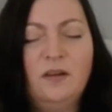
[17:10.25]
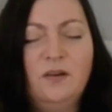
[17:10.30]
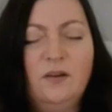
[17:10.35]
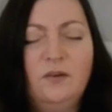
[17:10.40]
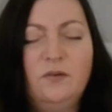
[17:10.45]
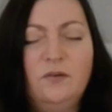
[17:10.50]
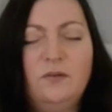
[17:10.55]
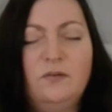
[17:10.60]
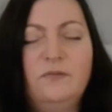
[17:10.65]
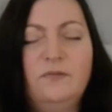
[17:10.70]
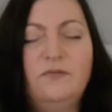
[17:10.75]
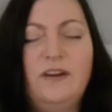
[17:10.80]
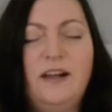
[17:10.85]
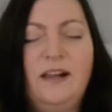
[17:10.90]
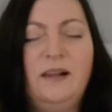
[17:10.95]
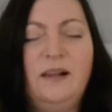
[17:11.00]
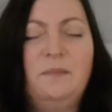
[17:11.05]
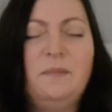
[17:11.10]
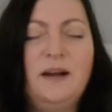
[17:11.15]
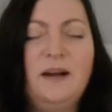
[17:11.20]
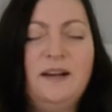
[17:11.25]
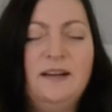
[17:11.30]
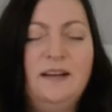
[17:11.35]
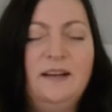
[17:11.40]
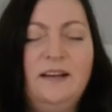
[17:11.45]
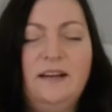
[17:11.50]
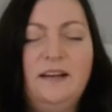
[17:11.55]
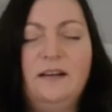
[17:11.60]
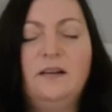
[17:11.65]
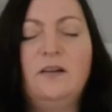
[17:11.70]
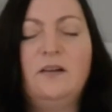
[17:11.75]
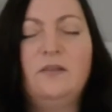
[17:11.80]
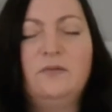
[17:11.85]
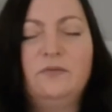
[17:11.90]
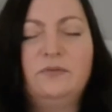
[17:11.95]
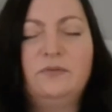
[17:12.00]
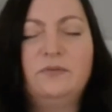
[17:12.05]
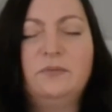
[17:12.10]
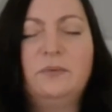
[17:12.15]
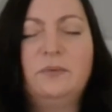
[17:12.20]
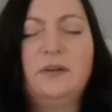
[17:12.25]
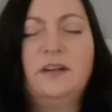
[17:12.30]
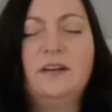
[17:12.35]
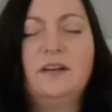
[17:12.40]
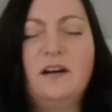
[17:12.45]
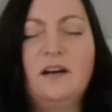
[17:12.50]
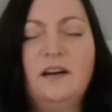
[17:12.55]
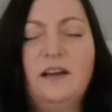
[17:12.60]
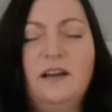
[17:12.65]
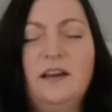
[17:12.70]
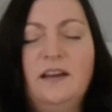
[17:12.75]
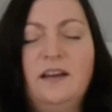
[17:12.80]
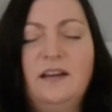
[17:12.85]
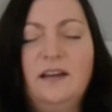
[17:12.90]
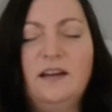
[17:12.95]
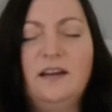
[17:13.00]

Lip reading: who fell madly in love with a guy,